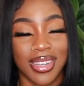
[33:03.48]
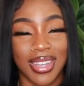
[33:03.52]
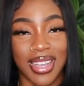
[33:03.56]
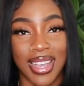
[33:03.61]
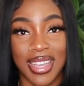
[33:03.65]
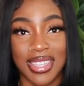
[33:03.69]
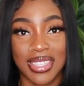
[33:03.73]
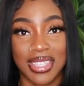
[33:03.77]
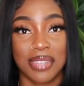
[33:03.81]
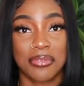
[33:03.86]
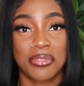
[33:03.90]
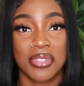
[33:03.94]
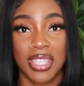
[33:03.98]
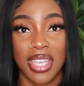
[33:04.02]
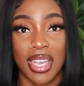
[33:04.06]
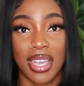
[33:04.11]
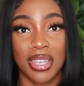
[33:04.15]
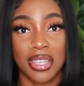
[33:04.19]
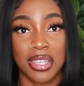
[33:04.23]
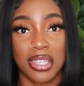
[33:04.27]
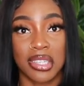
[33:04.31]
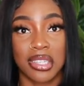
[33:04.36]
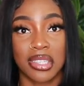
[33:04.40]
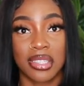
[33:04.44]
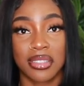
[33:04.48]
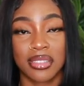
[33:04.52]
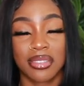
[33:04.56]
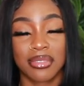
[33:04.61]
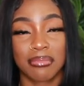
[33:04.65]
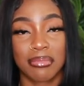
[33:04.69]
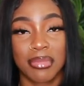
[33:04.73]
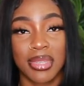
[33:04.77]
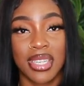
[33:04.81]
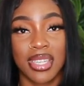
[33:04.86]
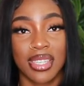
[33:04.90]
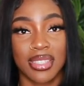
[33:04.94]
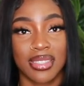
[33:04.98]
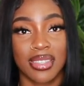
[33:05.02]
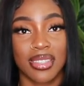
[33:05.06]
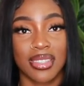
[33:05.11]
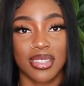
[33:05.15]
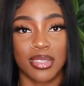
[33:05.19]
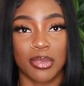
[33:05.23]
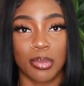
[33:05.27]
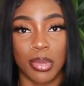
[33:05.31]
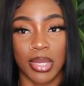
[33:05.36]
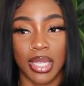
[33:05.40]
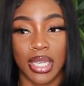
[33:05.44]
as I've sat here because of
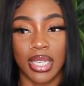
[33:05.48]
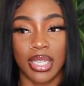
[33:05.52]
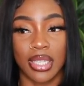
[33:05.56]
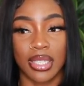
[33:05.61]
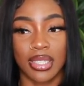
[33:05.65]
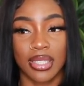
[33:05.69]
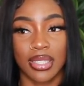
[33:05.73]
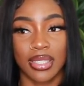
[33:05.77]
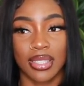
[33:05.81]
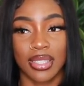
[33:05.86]
this plant.